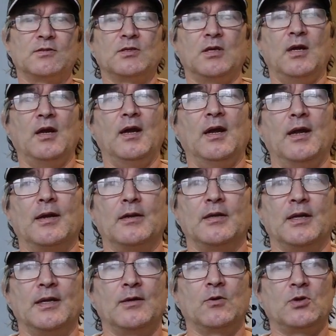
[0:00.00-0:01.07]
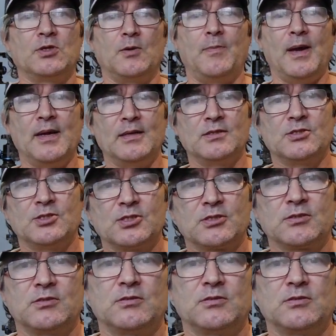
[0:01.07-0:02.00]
And it all depends.